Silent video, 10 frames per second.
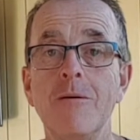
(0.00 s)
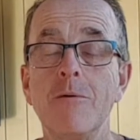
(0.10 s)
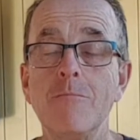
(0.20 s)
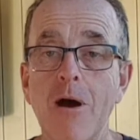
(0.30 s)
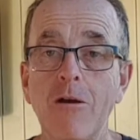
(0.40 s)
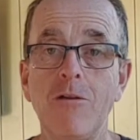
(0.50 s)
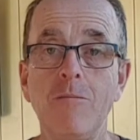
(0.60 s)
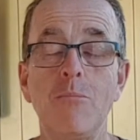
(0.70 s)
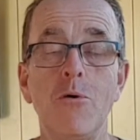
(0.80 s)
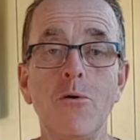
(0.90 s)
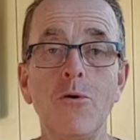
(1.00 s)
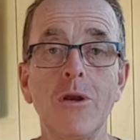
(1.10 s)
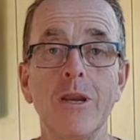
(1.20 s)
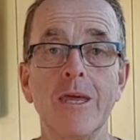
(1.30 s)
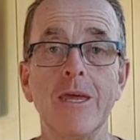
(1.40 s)
but most
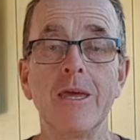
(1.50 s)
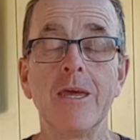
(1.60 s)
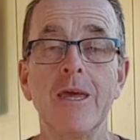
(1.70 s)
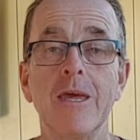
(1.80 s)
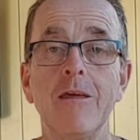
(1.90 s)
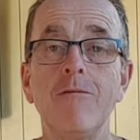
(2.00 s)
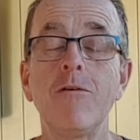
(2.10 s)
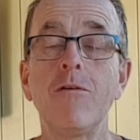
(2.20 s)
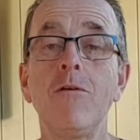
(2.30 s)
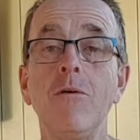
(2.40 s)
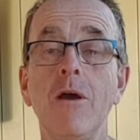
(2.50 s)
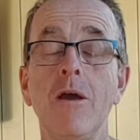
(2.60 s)
importantly, gives you